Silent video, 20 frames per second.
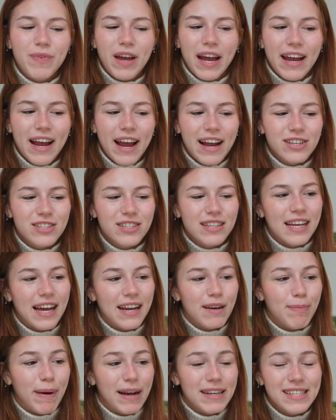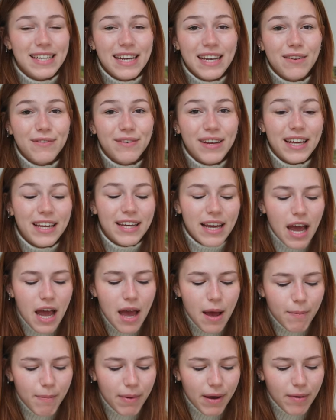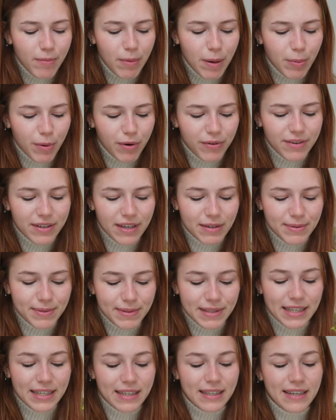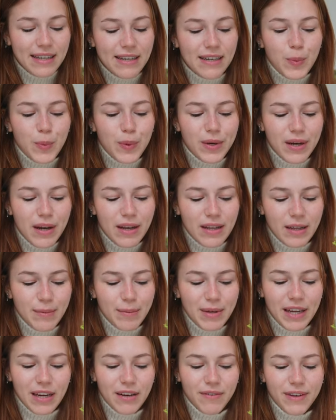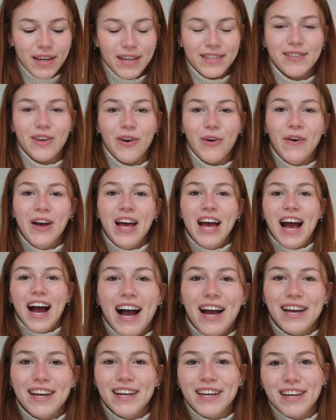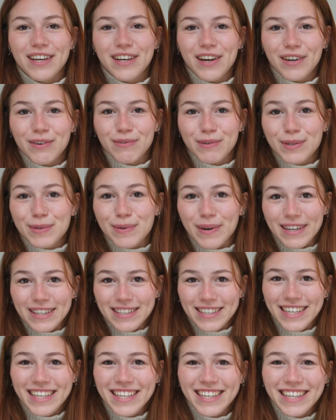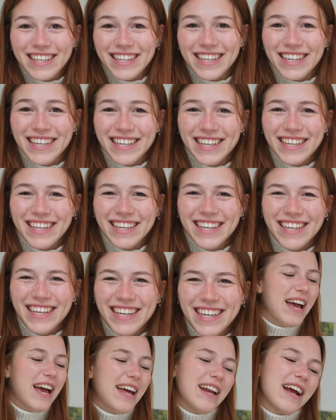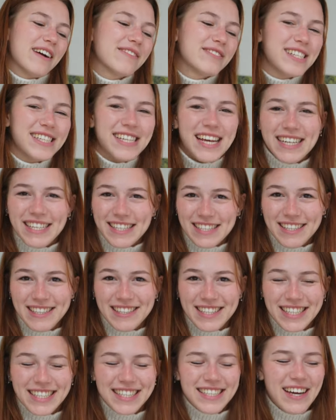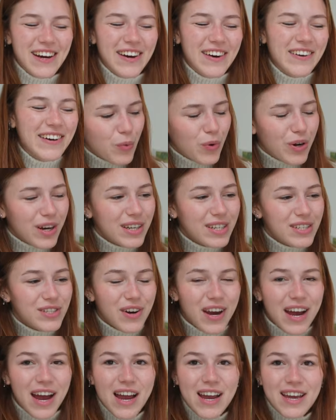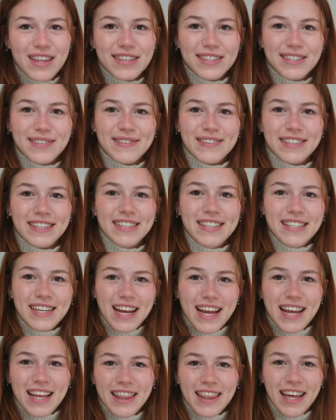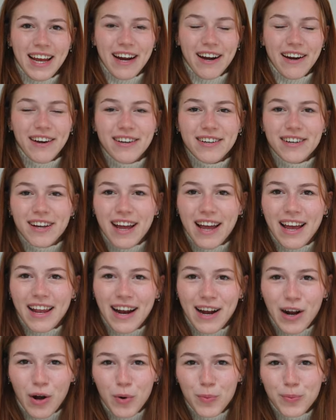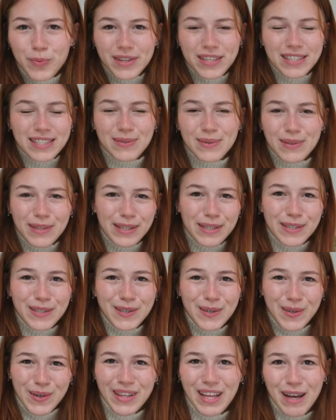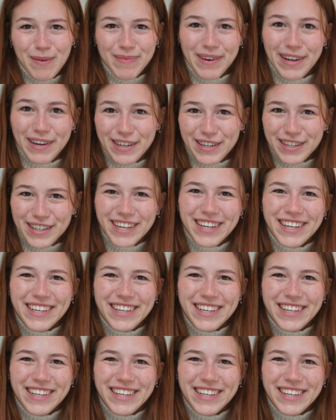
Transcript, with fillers: I actually had in mind to get a fake, but my boyfriend absolutely would not let me get a fake, so I got a real one. And I have to say it does look good. So we're gonna try this one in there. And I hope this will look a whole lot better.